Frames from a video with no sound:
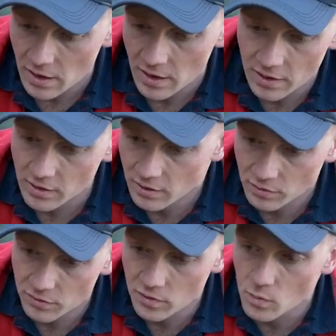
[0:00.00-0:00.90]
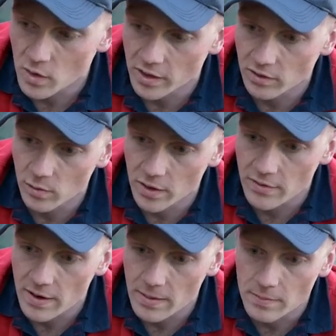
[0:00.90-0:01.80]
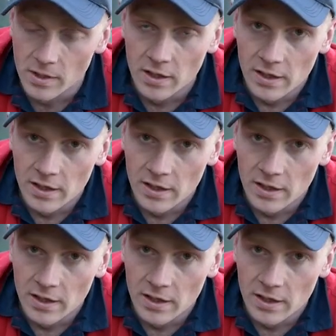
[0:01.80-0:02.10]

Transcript: uh, it'll soon work its way around them.